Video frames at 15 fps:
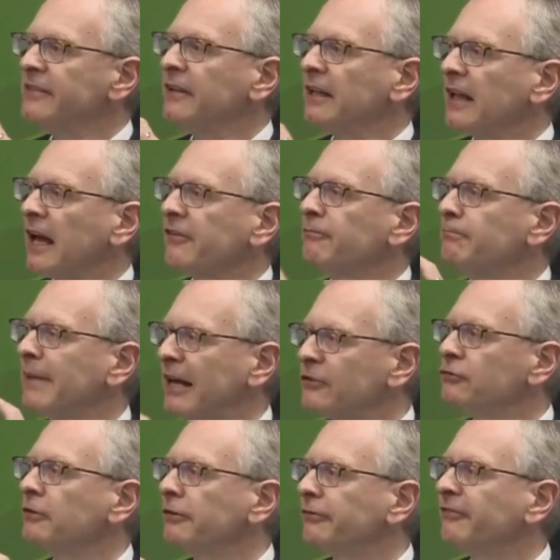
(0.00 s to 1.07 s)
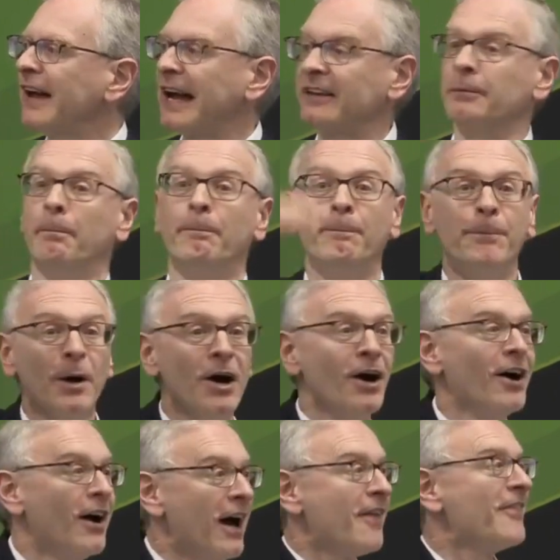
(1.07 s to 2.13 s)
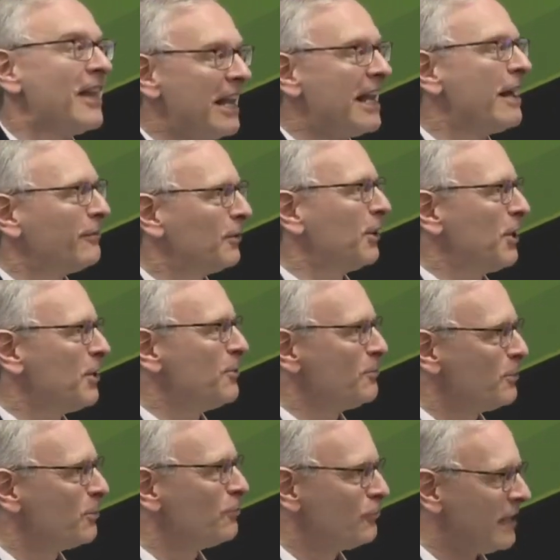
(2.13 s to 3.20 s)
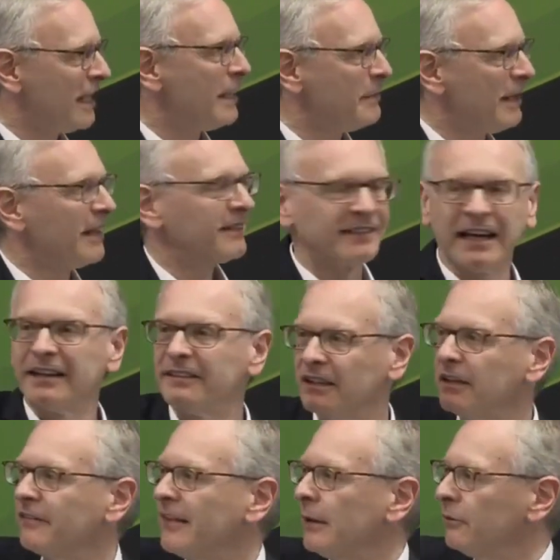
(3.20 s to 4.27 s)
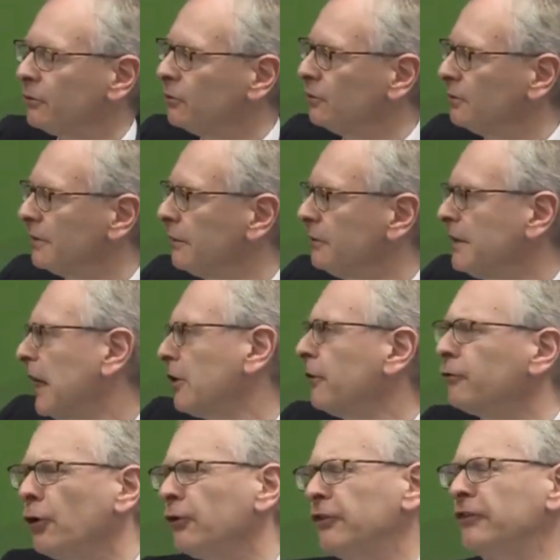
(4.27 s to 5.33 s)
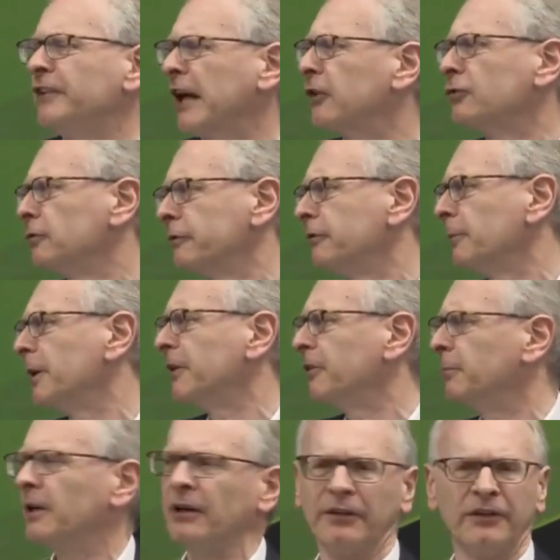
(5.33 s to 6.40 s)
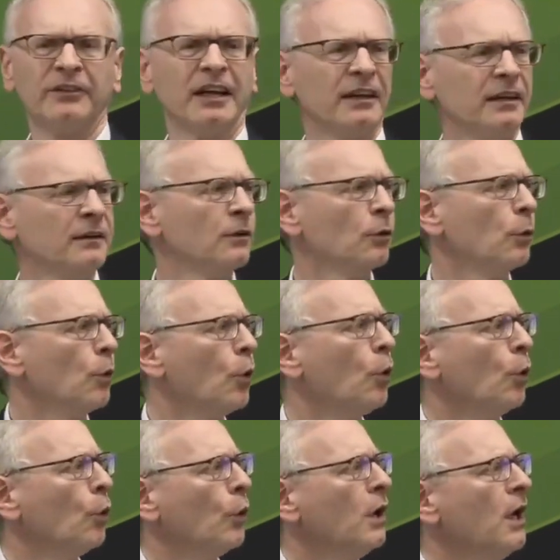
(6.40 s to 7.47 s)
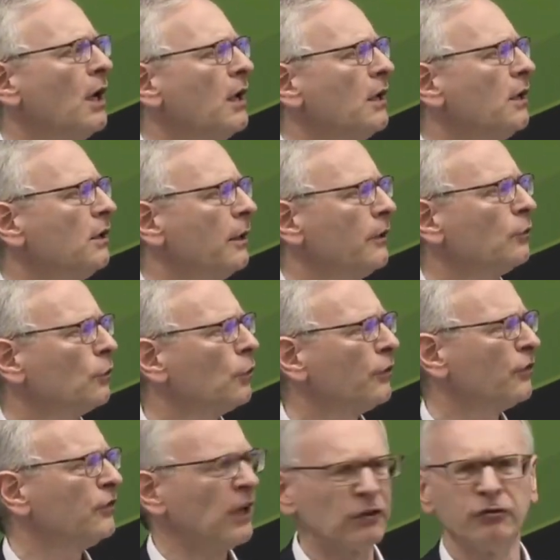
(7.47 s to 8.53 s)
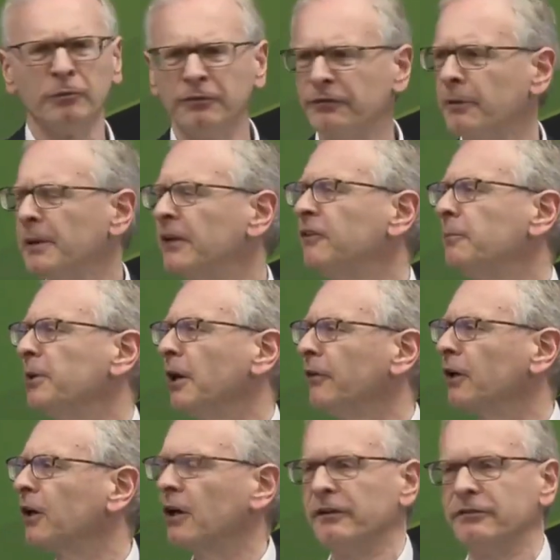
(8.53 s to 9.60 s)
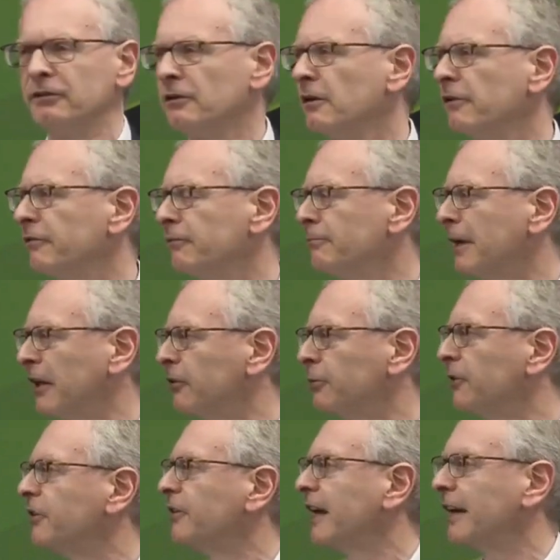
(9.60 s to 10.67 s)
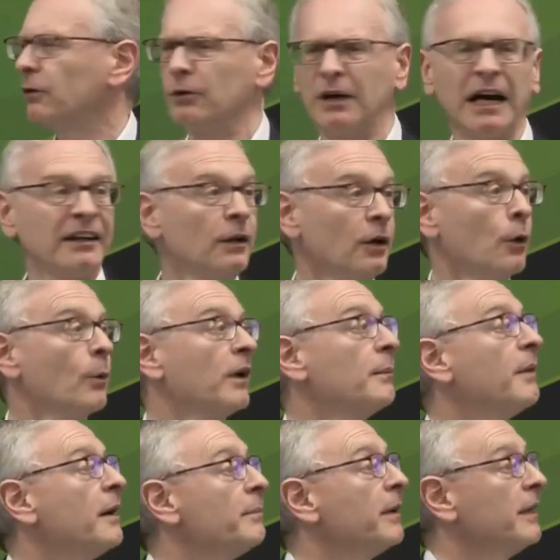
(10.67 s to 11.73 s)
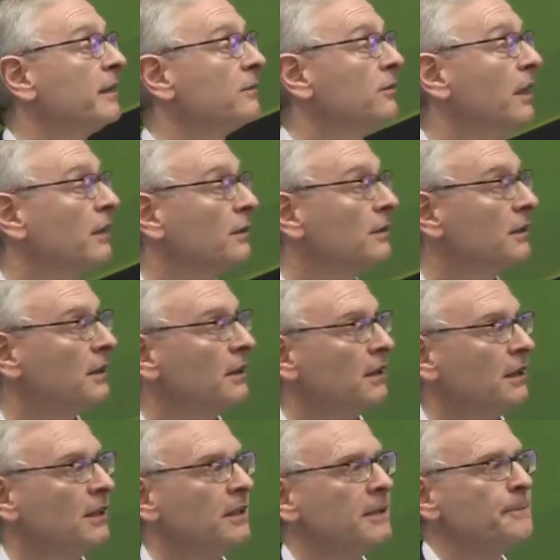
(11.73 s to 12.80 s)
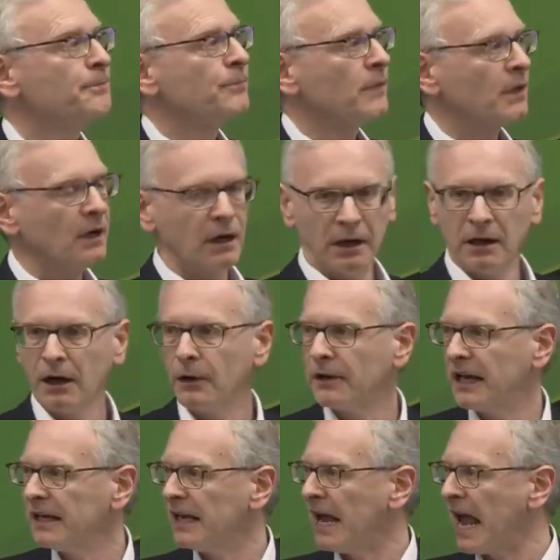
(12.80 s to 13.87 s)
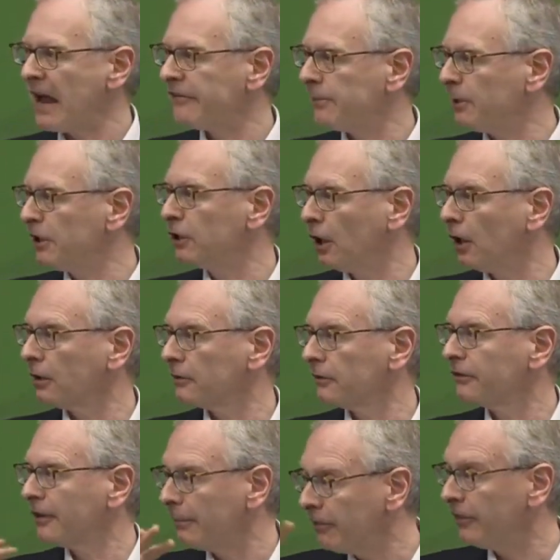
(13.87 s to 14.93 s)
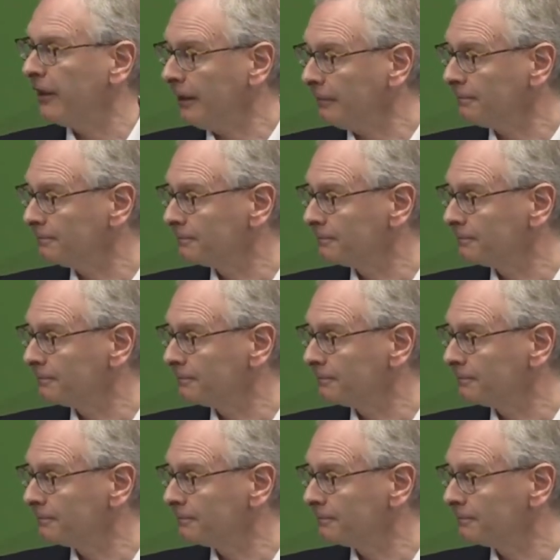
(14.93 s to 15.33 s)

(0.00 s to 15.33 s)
in the life, matter of fact, but at the level that you would really be exciting if that was. Of course, it's natural for me to be on the telly, or of course, it's natural for me to be on the cover of Management Today, or I don't know what it might be. Right? Okay, everybody got something?